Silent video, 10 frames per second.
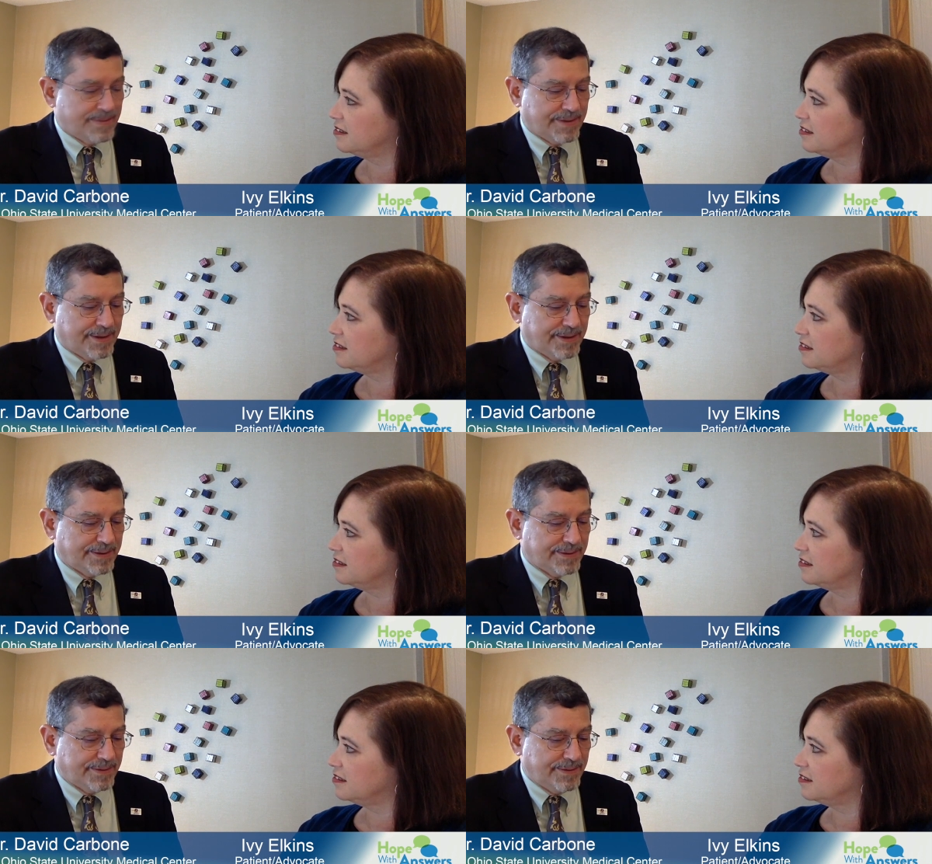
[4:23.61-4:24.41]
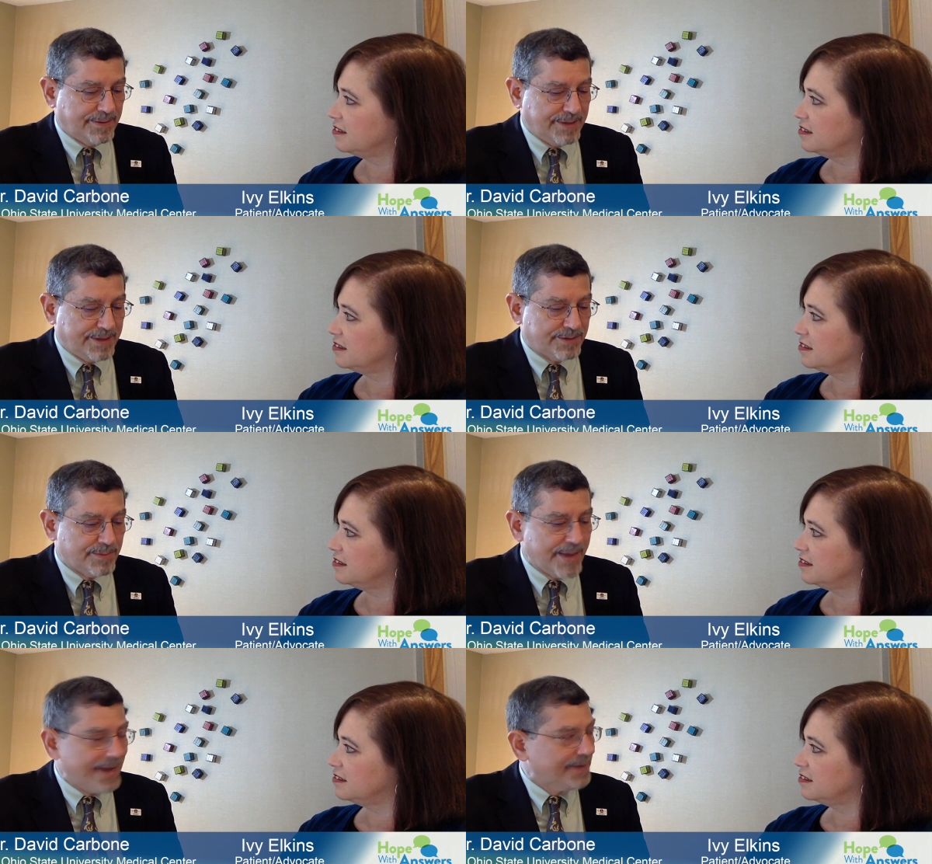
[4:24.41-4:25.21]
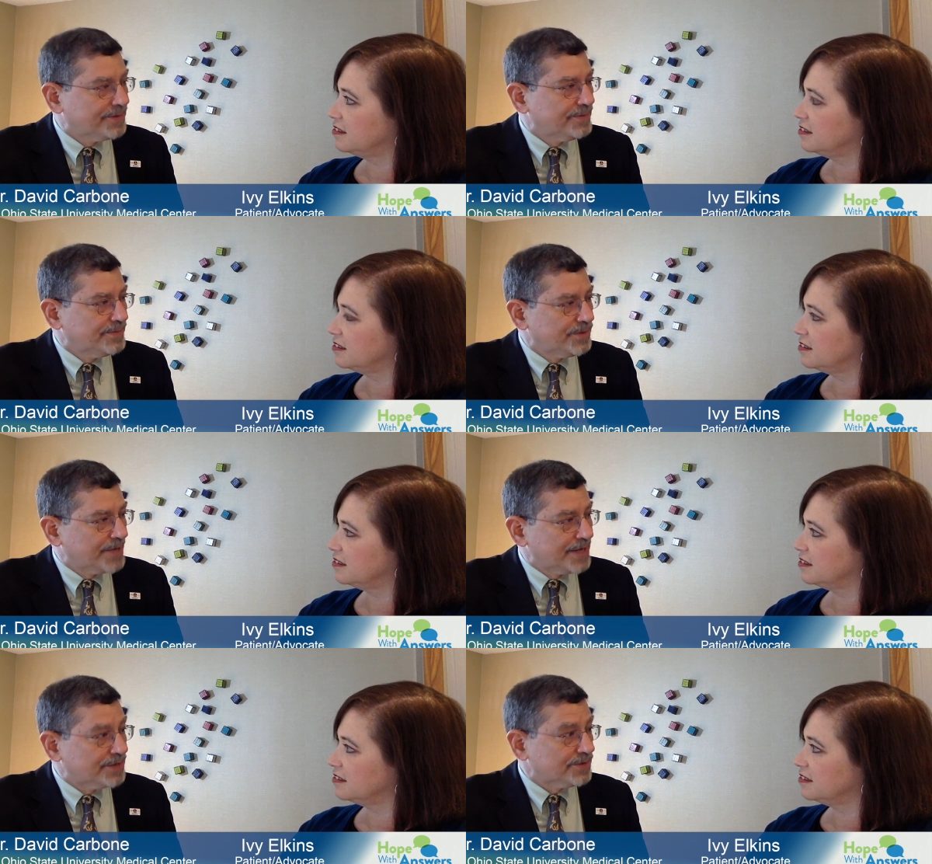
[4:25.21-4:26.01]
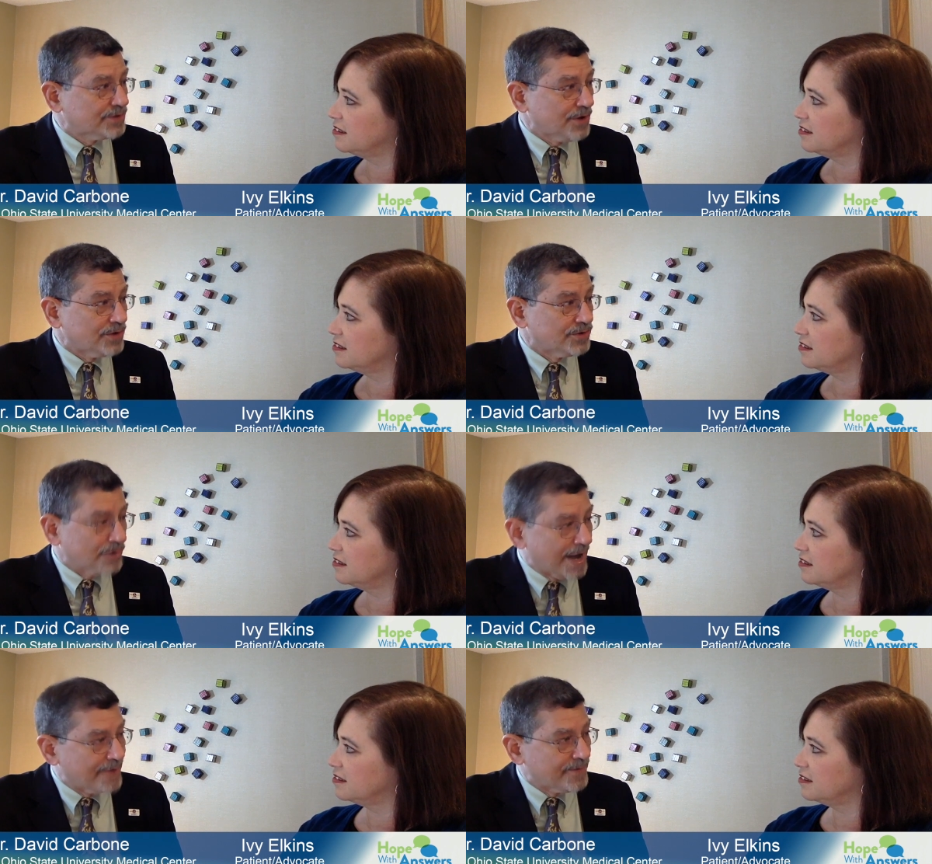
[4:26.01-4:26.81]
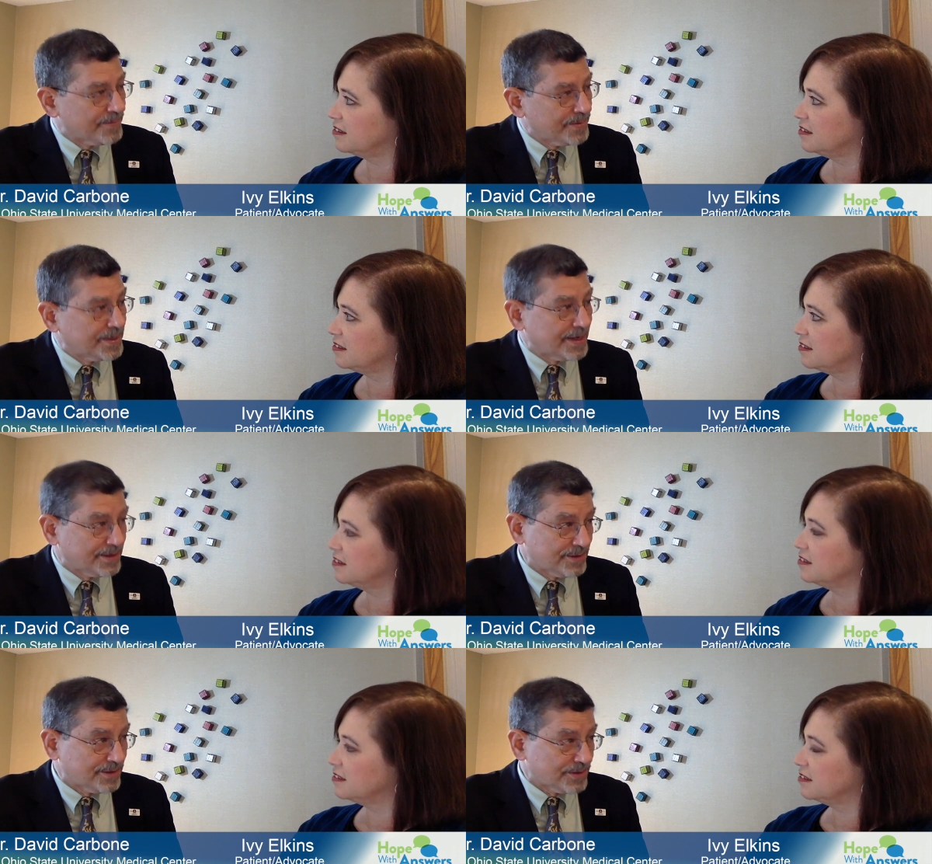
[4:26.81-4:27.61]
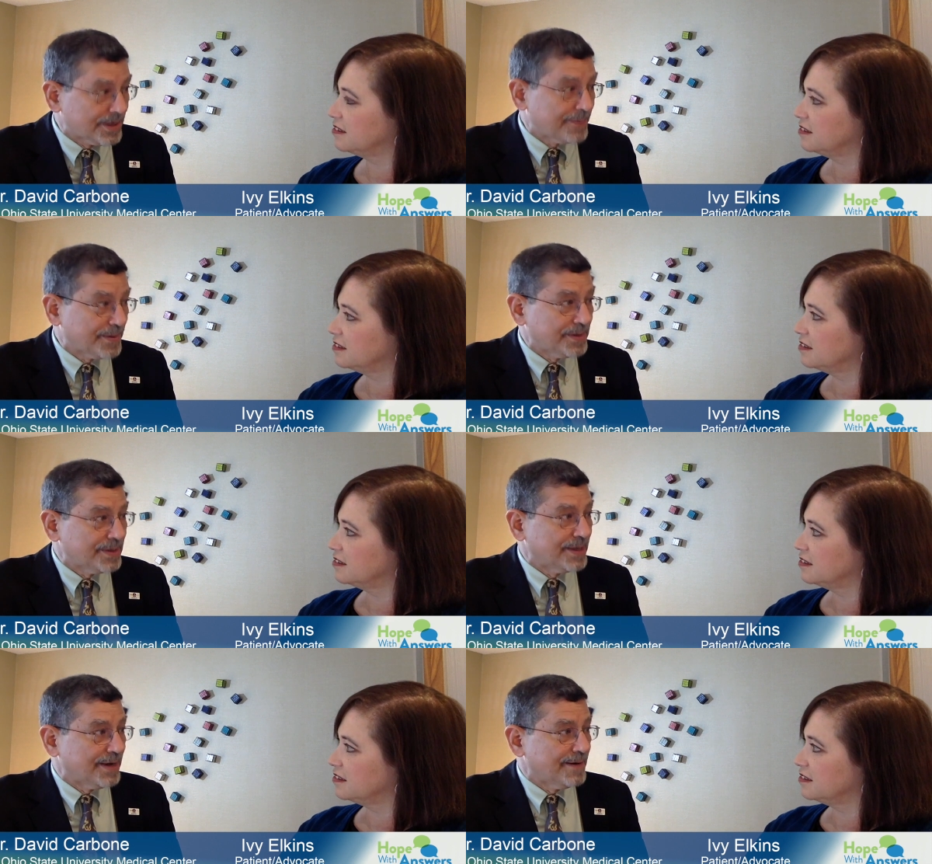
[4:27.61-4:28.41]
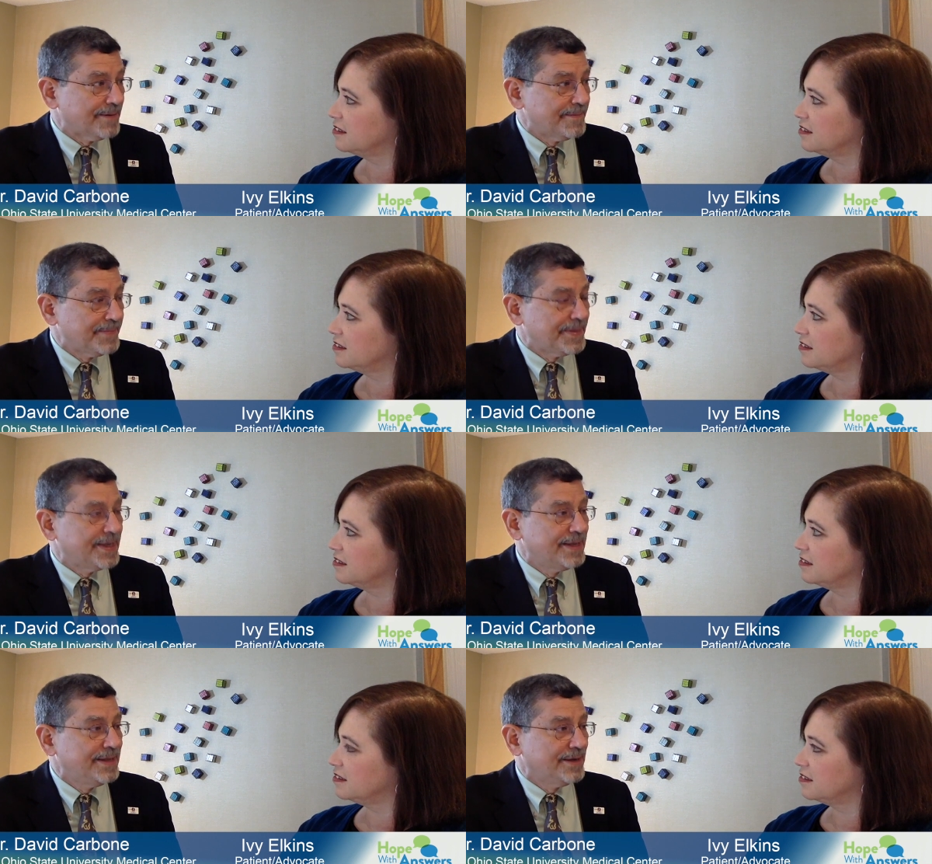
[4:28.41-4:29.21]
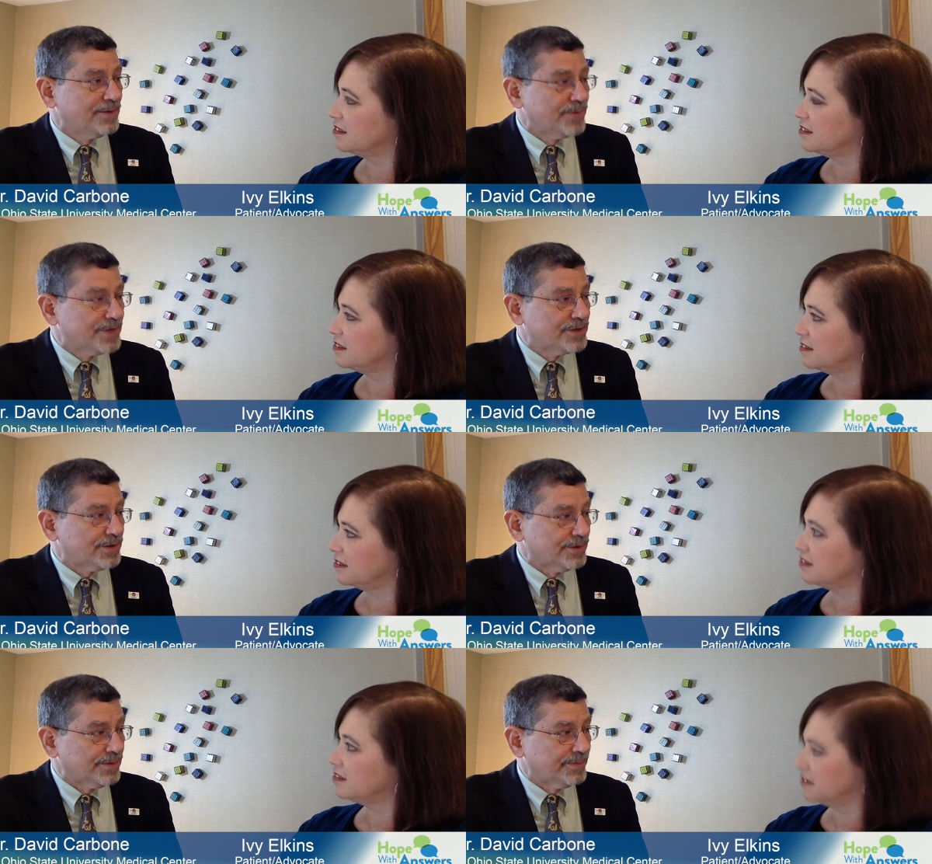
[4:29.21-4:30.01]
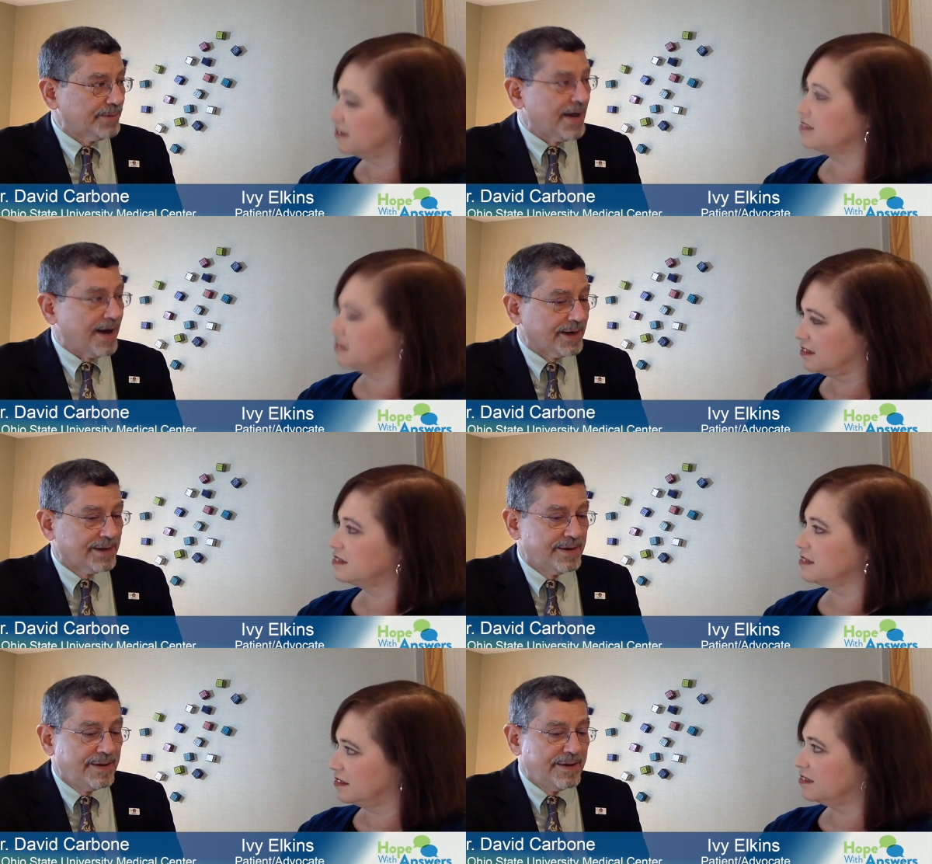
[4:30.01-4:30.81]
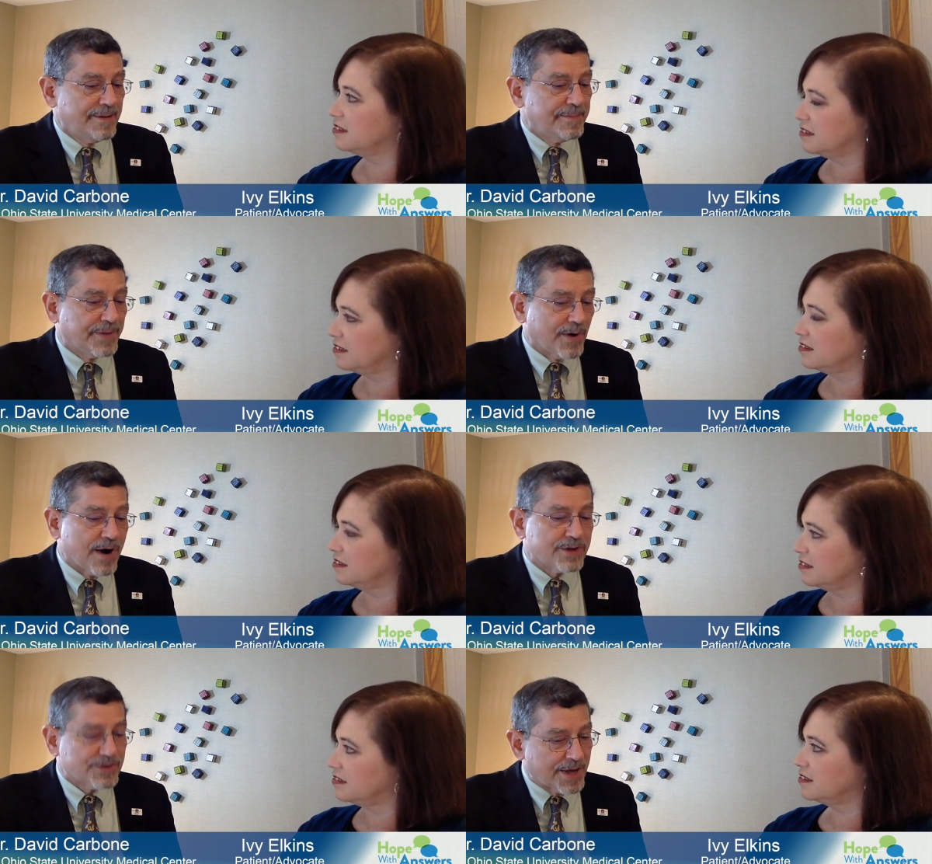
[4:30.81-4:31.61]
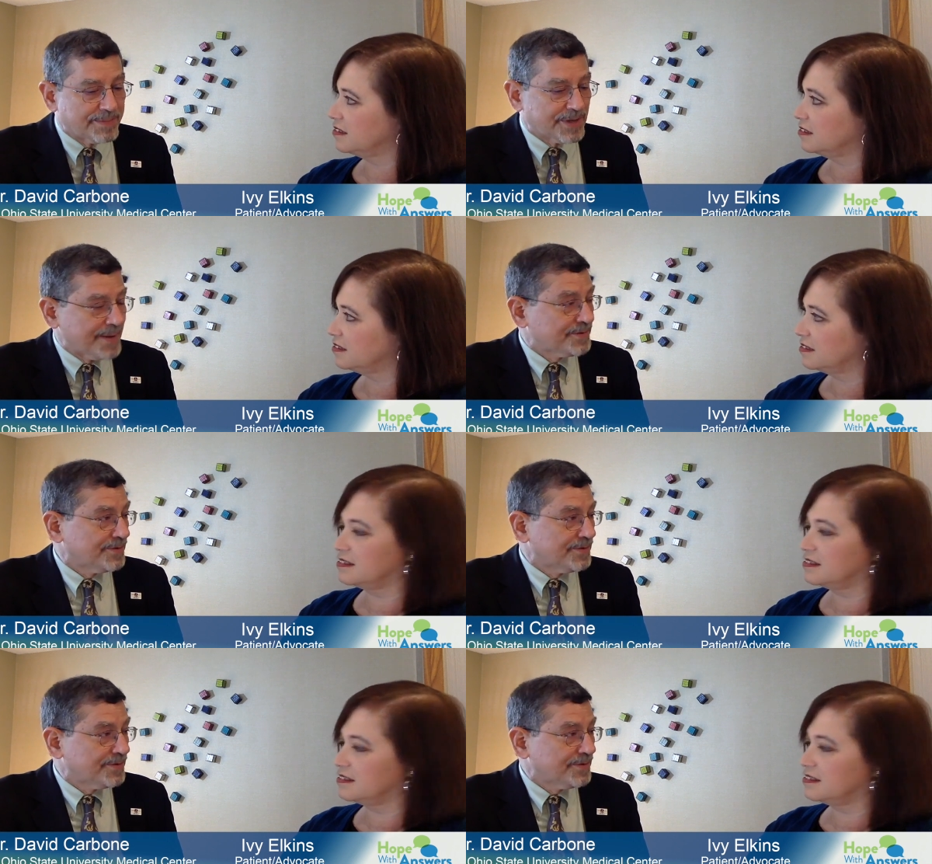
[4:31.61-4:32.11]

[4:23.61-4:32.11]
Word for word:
Speaker 1: The, these main mutations, called driver mutations, are typically there in the original block. There are some types